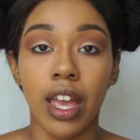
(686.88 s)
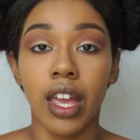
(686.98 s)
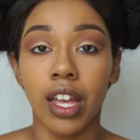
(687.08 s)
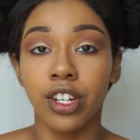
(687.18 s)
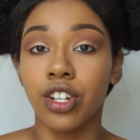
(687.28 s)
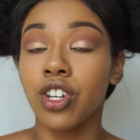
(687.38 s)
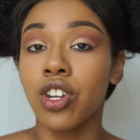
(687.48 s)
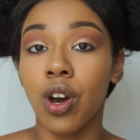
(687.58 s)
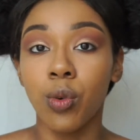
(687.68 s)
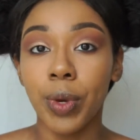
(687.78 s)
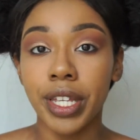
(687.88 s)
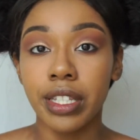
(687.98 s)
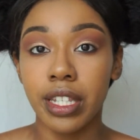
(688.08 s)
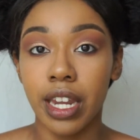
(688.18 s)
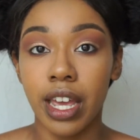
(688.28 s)
And no
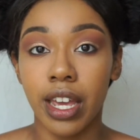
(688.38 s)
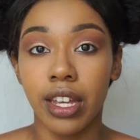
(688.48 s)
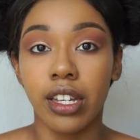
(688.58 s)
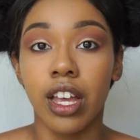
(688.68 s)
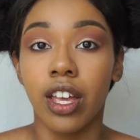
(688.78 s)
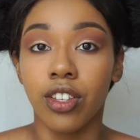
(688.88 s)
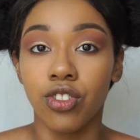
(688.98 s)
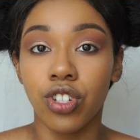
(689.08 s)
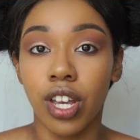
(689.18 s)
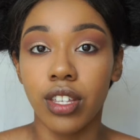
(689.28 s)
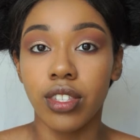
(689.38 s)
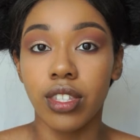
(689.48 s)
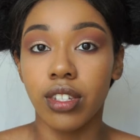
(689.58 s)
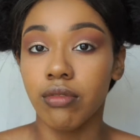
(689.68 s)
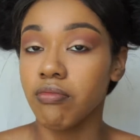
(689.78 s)
wing today,
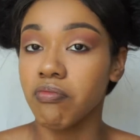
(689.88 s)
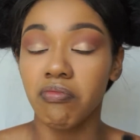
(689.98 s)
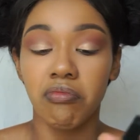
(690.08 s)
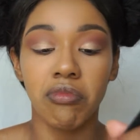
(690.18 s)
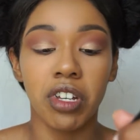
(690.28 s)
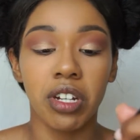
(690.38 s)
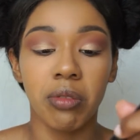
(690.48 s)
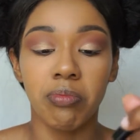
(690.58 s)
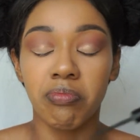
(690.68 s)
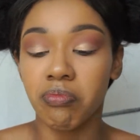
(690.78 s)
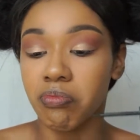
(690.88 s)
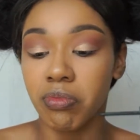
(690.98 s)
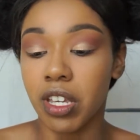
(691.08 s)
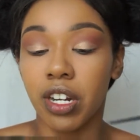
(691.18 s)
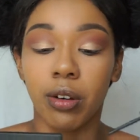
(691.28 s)
just gonna,
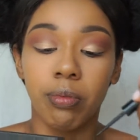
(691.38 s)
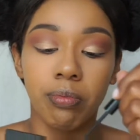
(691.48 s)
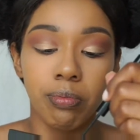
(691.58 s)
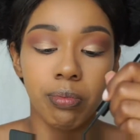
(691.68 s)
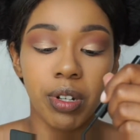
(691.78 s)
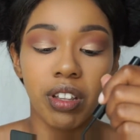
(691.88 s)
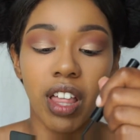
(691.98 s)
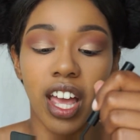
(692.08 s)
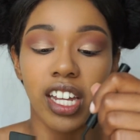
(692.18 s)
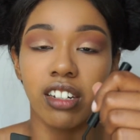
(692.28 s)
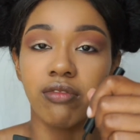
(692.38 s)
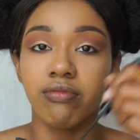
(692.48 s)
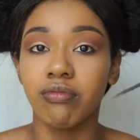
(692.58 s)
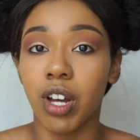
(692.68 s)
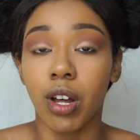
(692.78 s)
you know, put a line
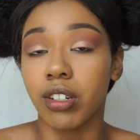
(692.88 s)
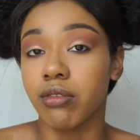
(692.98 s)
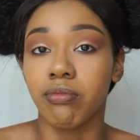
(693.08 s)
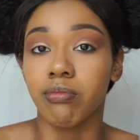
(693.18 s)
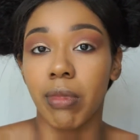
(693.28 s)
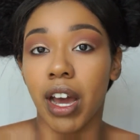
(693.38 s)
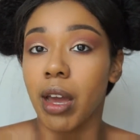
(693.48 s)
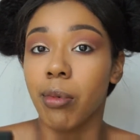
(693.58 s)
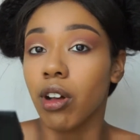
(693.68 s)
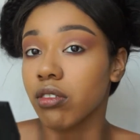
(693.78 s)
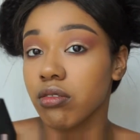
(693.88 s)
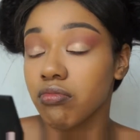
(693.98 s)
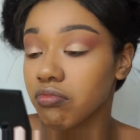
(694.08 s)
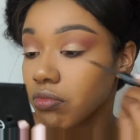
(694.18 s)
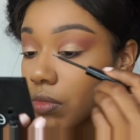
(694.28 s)
on my eyeballs.
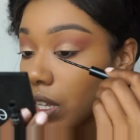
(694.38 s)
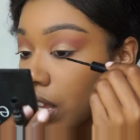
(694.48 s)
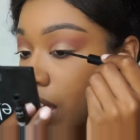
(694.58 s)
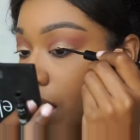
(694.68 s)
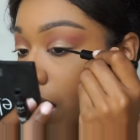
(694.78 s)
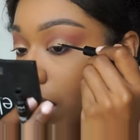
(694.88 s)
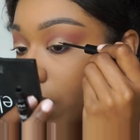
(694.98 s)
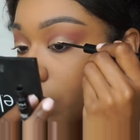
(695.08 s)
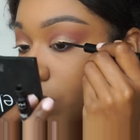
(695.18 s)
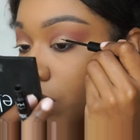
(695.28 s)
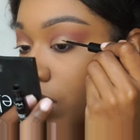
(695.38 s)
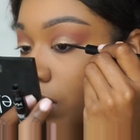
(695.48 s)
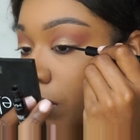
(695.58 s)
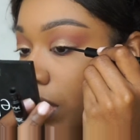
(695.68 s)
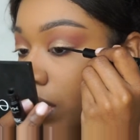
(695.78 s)
And I'm just
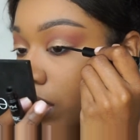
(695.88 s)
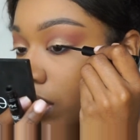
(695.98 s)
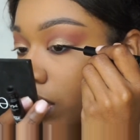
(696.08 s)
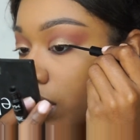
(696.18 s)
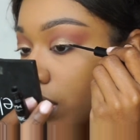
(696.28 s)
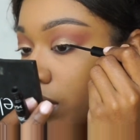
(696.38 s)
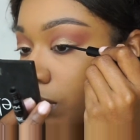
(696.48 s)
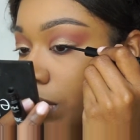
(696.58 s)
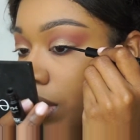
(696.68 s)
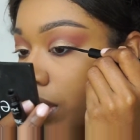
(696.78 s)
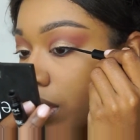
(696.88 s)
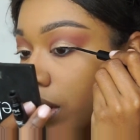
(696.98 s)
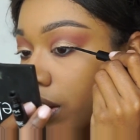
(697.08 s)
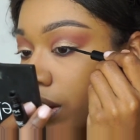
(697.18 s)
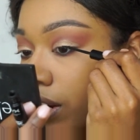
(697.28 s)
gonna make it a little bit
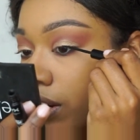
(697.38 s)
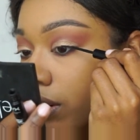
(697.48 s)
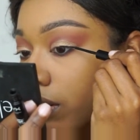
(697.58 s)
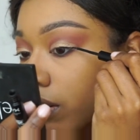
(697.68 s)
thicker